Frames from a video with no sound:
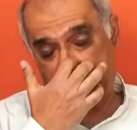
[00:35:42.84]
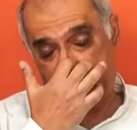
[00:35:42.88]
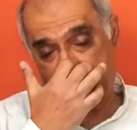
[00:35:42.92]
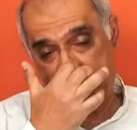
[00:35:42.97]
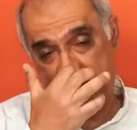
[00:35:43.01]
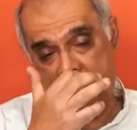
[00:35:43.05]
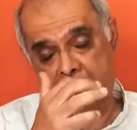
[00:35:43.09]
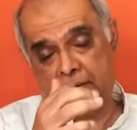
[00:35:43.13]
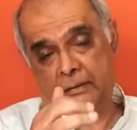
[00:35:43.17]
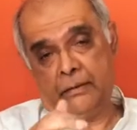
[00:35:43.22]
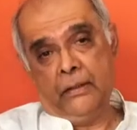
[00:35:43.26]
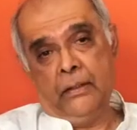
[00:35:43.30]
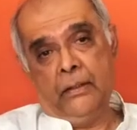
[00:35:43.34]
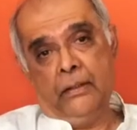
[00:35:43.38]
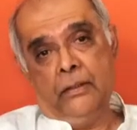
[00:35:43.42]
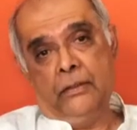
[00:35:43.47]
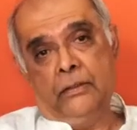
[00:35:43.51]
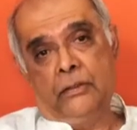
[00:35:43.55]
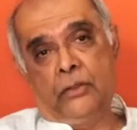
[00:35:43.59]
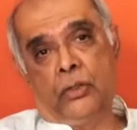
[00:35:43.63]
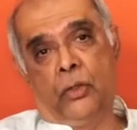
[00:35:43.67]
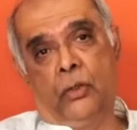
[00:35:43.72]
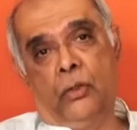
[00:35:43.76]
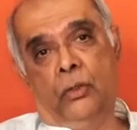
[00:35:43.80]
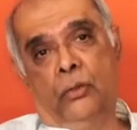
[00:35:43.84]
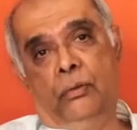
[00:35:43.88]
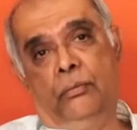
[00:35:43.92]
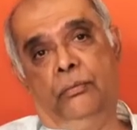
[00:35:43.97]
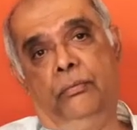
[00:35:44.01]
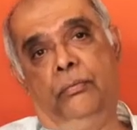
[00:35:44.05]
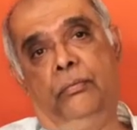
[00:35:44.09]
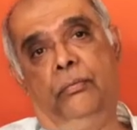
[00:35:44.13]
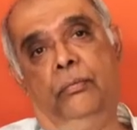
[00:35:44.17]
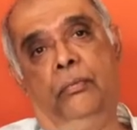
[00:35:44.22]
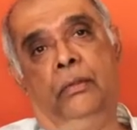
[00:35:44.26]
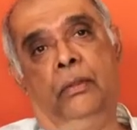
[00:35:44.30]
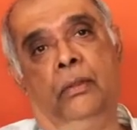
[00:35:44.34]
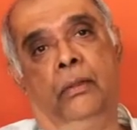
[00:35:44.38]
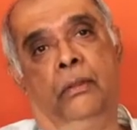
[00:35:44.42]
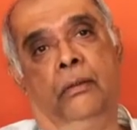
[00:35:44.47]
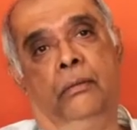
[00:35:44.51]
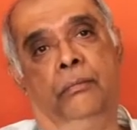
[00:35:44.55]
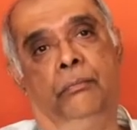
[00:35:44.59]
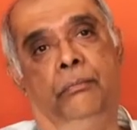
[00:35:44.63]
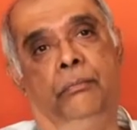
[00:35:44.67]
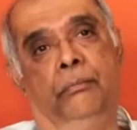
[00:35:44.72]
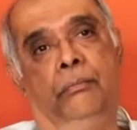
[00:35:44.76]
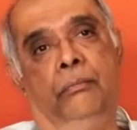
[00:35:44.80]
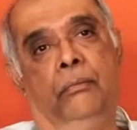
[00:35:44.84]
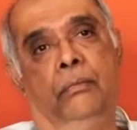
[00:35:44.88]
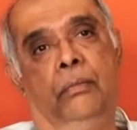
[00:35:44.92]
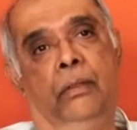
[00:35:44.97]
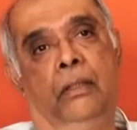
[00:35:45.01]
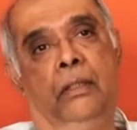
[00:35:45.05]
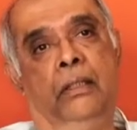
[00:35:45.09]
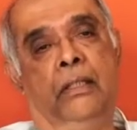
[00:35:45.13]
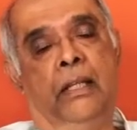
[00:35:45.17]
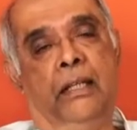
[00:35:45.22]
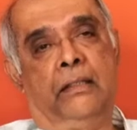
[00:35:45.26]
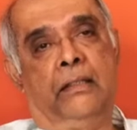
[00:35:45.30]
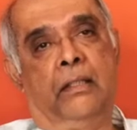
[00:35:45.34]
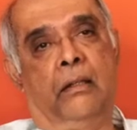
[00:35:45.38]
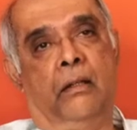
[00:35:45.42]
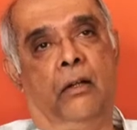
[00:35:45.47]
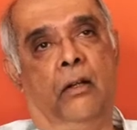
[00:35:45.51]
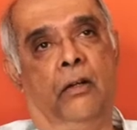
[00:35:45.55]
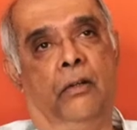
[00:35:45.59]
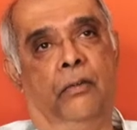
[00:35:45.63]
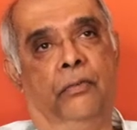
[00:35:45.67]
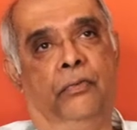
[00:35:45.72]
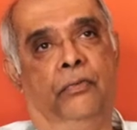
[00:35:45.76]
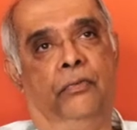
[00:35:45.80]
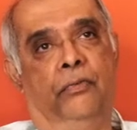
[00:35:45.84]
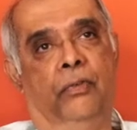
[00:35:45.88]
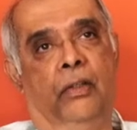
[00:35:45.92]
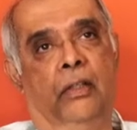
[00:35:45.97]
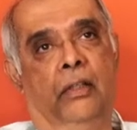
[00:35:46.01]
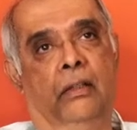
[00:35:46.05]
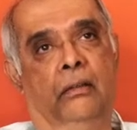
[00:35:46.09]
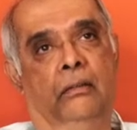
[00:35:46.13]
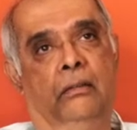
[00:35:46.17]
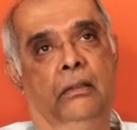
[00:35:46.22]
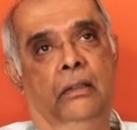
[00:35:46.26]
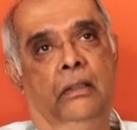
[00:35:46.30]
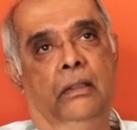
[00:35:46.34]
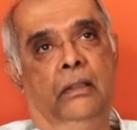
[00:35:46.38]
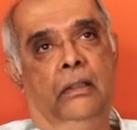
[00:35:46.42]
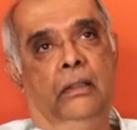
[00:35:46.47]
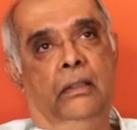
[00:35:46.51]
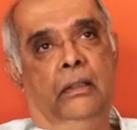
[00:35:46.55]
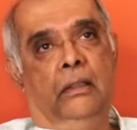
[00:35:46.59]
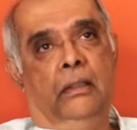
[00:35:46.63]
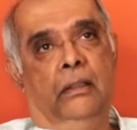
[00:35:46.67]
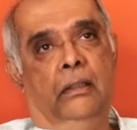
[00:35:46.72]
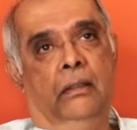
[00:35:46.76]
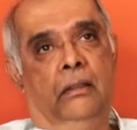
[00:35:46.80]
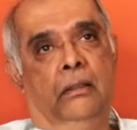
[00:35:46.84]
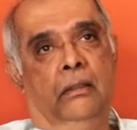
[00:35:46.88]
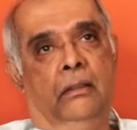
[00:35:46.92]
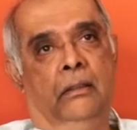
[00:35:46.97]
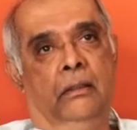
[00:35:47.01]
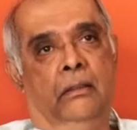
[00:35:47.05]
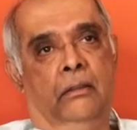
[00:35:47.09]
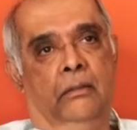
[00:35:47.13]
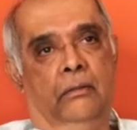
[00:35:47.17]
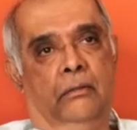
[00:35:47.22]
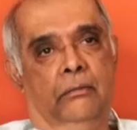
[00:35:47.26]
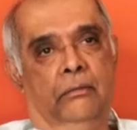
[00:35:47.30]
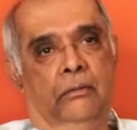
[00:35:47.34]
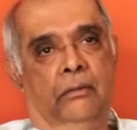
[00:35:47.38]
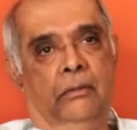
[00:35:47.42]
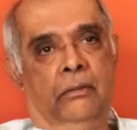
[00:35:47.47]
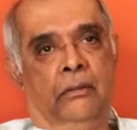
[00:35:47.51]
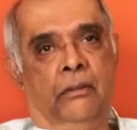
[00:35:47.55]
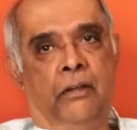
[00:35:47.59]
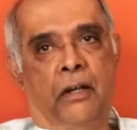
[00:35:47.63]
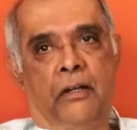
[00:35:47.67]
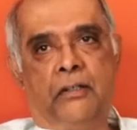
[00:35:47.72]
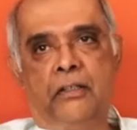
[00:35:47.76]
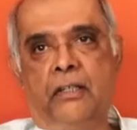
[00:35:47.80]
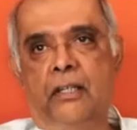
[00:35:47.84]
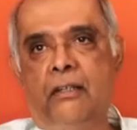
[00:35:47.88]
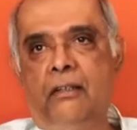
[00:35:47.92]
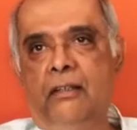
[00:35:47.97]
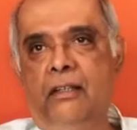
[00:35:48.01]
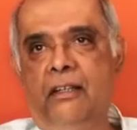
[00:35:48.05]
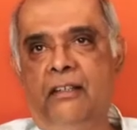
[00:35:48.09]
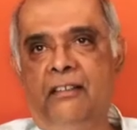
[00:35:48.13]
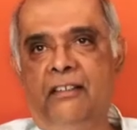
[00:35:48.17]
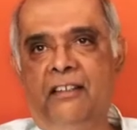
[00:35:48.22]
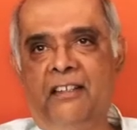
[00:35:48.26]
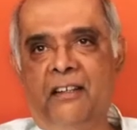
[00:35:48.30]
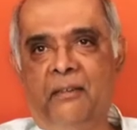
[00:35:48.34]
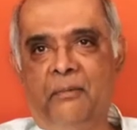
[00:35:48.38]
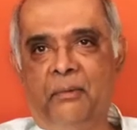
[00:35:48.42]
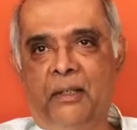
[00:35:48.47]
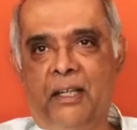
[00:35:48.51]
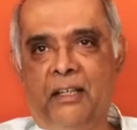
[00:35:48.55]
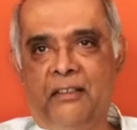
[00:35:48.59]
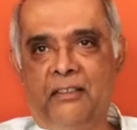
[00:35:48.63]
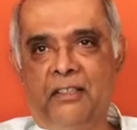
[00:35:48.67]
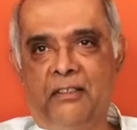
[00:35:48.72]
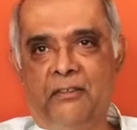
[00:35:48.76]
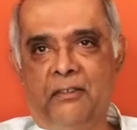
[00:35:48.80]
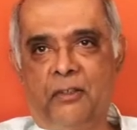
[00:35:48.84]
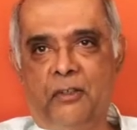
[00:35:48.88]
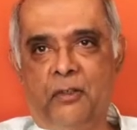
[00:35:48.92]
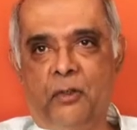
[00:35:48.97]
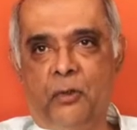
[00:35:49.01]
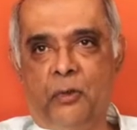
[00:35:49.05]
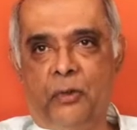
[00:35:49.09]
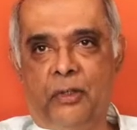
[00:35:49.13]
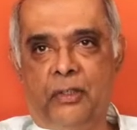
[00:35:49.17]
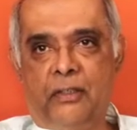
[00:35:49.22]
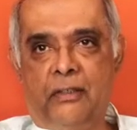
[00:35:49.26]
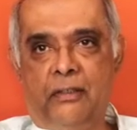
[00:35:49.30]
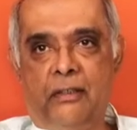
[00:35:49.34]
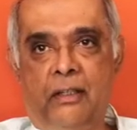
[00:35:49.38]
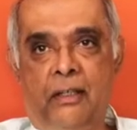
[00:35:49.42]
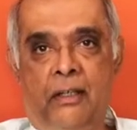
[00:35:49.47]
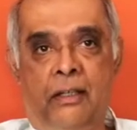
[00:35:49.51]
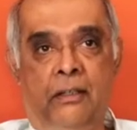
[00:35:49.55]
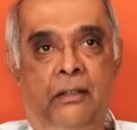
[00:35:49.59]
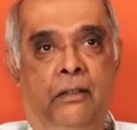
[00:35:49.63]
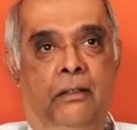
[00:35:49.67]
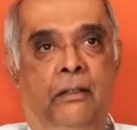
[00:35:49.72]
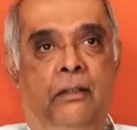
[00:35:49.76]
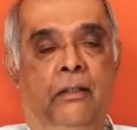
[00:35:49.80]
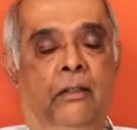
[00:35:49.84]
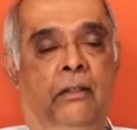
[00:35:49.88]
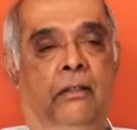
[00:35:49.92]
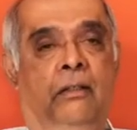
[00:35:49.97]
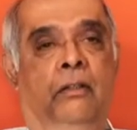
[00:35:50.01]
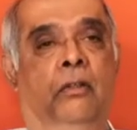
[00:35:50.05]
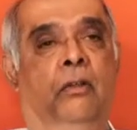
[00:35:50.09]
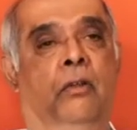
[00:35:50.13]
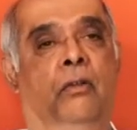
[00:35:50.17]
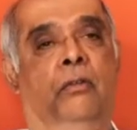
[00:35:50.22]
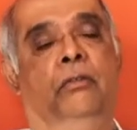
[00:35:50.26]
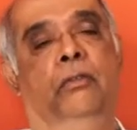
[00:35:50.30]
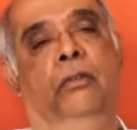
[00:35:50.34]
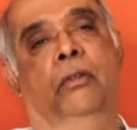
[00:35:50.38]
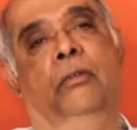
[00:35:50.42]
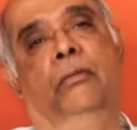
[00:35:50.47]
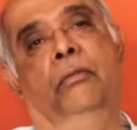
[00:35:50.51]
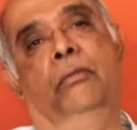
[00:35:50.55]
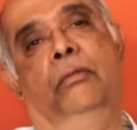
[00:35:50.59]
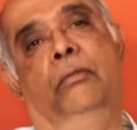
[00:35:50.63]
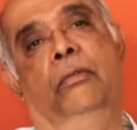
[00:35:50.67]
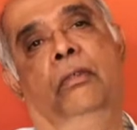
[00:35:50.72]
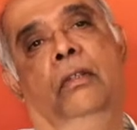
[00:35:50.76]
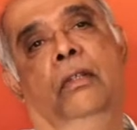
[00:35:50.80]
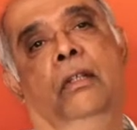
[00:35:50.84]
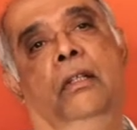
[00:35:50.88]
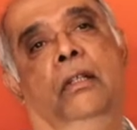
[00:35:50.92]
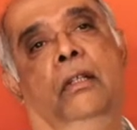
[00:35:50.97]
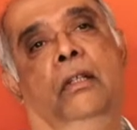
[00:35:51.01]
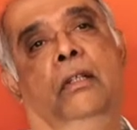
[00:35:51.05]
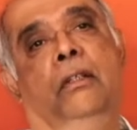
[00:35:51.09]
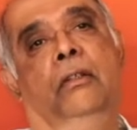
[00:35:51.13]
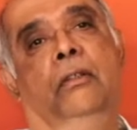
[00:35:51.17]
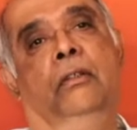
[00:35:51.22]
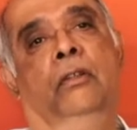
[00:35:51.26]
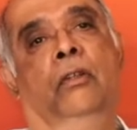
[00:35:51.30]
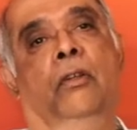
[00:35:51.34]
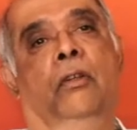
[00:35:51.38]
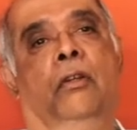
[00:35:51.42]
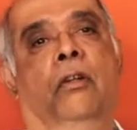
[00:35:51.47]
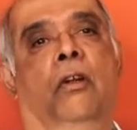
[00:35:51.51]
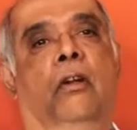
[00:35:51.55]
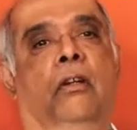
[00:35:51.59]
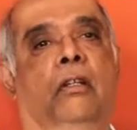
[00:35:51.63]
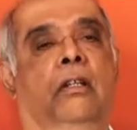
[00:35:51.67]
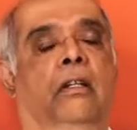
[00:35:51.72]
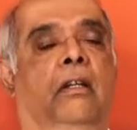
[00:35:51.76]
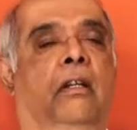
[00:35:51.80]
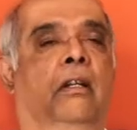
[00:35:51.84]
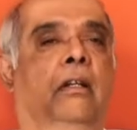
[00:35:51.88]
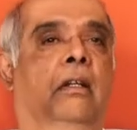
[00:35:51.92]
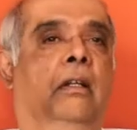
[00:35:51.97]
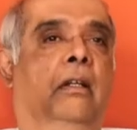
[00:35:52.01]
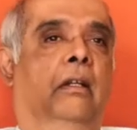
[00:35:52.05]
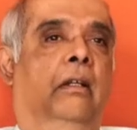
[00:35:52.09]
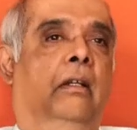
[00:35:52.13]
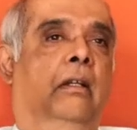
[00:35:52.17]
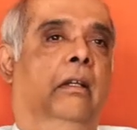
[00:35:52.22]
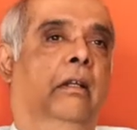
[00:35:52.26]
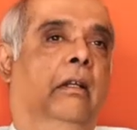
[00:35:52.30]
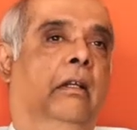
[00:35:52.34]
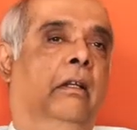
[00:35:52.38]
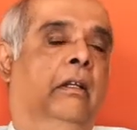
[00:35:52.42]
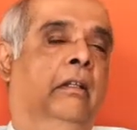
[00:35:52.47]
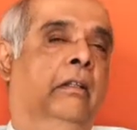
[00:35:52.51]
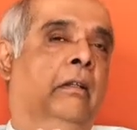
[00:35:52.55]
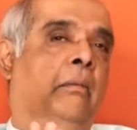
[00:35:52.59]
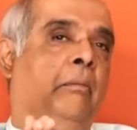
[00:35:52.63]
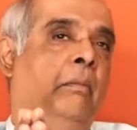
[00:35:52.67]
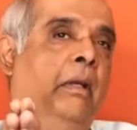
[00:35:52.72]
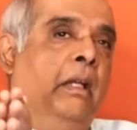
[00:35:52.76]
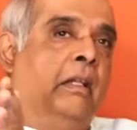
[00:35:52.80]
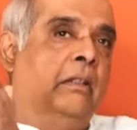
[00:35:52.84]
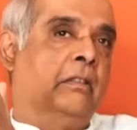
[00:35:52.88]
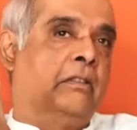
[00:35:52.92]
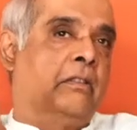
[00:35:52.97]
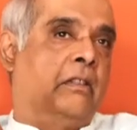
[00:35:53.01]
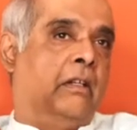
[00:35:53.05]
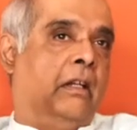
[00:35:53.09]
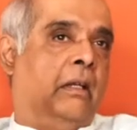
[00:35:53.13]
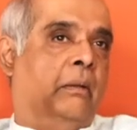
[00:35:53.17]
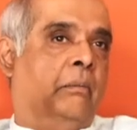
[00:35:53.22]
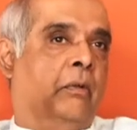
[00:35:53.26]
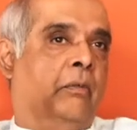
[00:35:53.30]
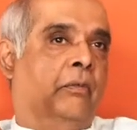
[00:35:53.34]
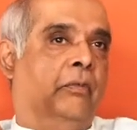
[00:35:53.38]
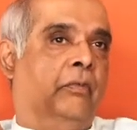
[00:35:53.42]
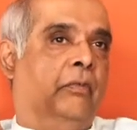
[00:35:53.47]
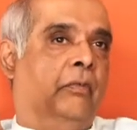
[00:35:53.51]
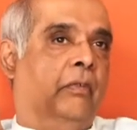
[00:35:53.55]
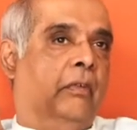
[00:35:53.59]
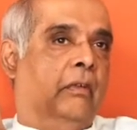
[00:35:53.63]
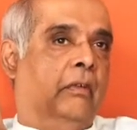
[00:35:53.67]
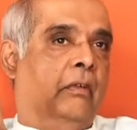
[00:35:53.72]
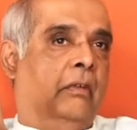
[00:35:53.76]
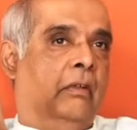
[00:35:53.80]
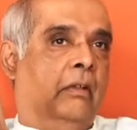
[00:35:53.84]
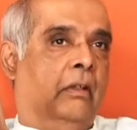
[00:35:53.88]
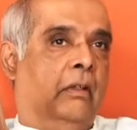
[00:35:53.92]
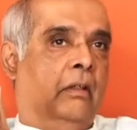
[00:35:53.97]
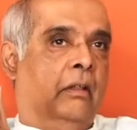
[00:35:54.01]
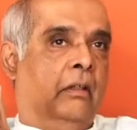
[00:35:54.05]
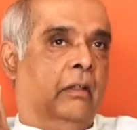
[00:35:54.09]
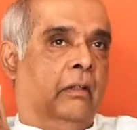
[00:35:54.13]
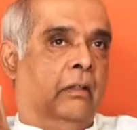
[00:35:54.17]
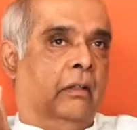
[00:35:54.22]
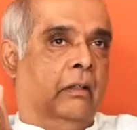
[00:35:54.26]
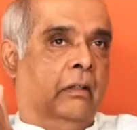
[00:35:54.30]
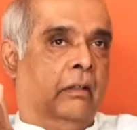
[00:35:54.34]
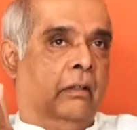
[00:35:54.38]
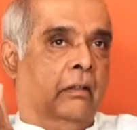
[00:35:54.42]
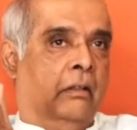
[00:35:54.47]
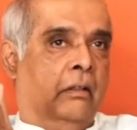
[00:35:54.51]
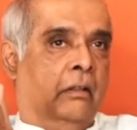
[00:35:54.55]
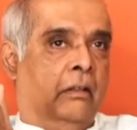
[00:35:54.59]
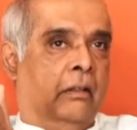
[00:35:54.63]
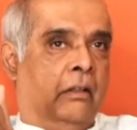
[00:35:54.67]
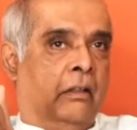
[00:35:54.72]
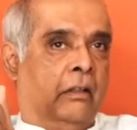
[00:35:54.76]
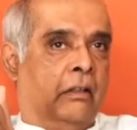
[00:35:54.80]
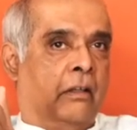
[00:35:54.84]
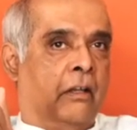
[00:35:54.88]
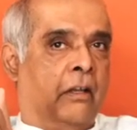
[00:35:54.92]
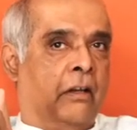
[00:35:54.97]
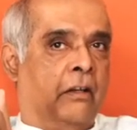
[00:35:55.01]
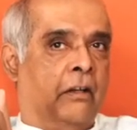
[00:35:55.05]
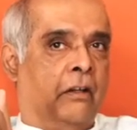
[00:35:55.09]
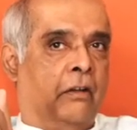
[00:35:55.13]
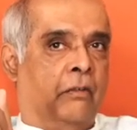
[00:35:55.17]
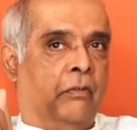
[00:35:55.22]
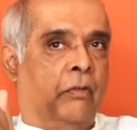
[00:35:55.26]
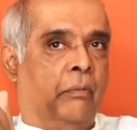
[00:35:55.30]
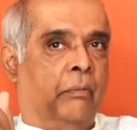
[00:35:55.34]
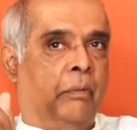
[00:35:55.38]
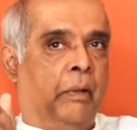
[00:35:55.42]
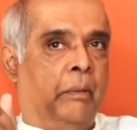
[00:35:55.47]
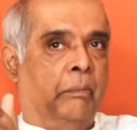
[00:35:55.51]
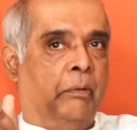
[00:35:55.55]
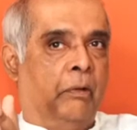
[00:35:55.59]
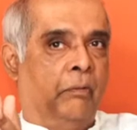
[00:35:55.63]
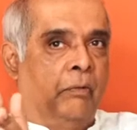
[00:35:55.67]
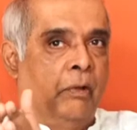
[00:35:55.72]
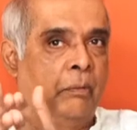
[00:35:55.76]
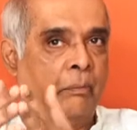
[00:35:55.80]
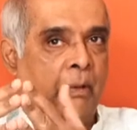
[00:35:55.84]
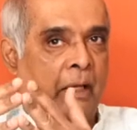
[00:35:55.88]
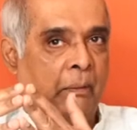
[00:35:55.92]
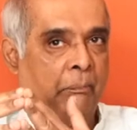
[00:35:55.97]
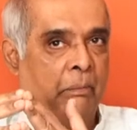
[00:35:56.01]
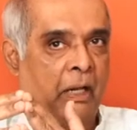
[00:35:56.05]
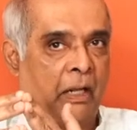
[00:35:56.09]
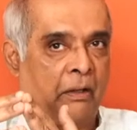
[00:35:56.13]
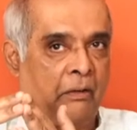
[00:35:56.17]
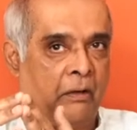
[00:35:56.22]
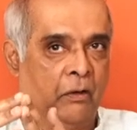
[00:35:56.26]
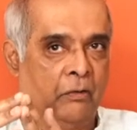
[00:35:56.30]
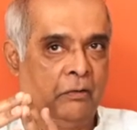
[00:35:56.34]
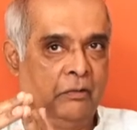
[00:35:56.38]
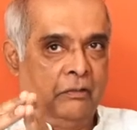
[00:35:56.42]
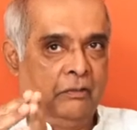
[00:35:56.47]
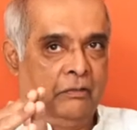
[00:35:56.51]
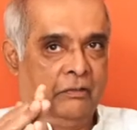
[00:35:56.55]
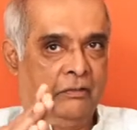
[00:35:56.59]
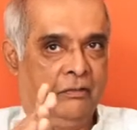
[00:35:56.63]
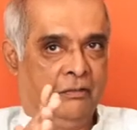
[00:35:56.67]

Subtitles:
Right. So it takes a lot of, you know, grit and determination to do it. And, you know, you're not in the mainstream of a career for people with my background.